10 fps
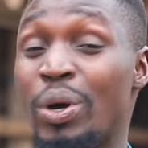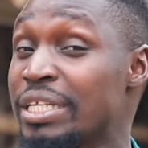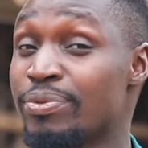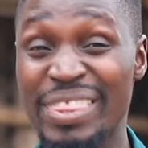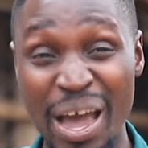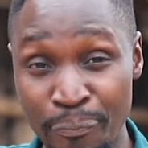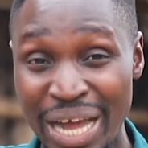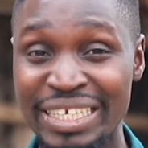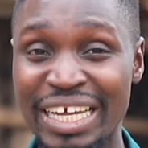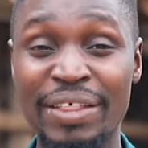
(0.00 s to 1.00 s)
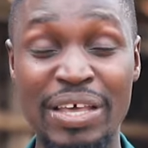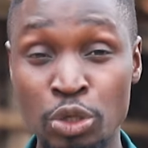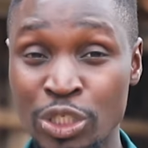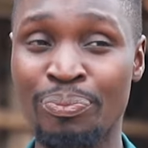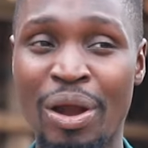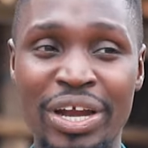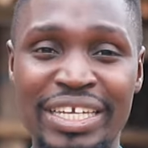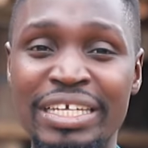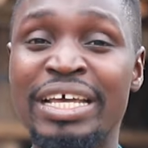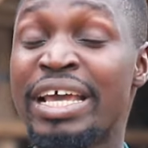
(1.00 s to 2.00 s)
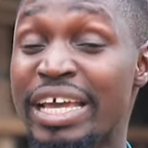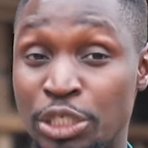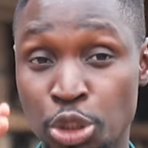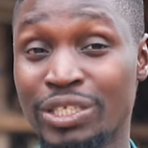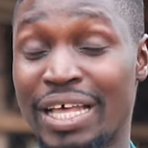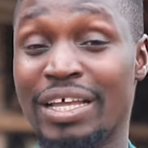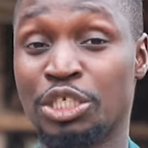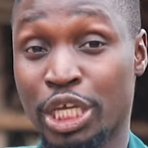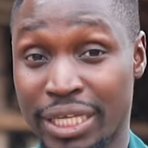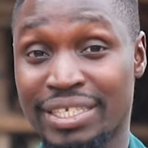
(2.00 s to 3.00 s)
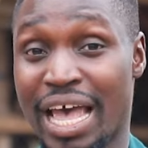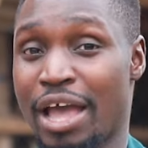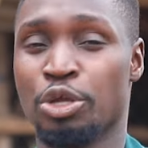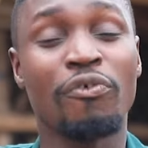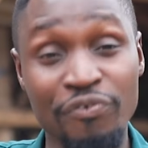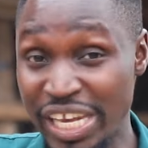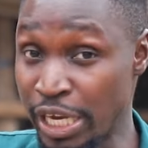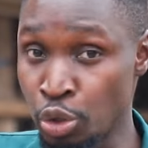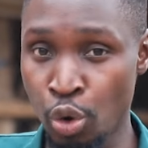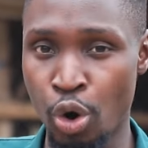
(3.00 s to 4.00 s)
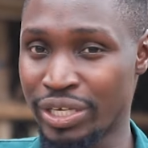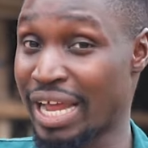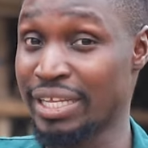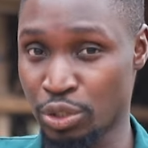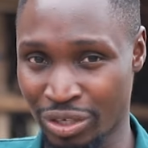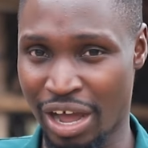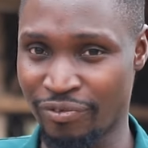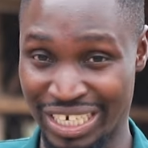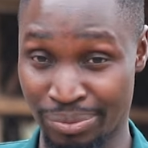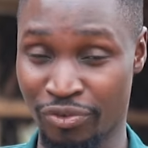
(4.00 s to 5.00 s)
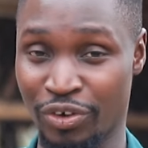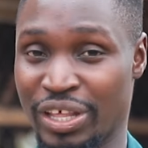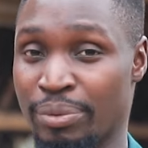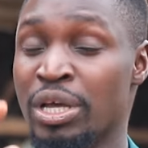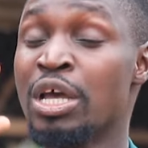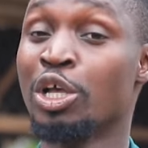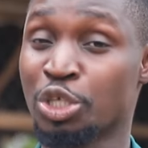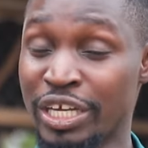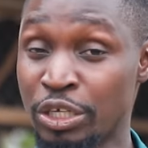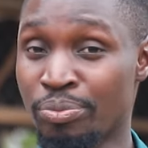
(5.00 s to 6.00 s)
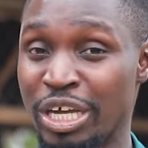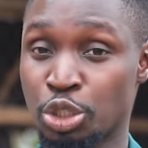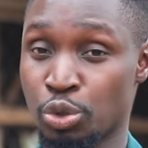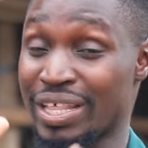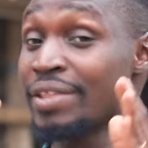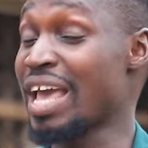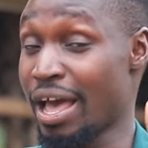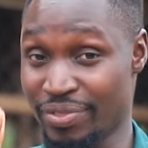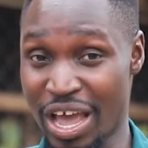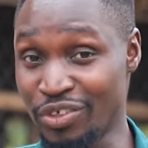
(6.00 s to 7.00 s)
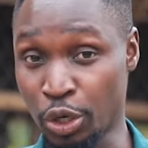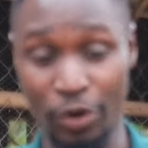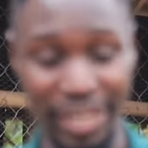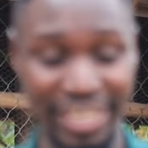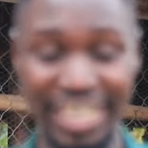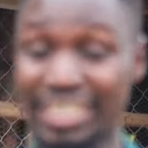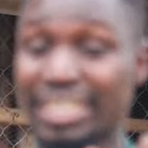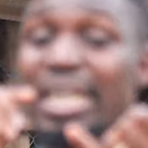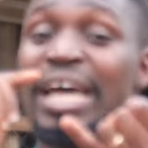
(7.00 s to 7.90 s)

When they are panting and they're so separated, it shows that the chickens are, you know, feeling too hot and it's not comfortable for them. So you need to make sure that they have the correct heat.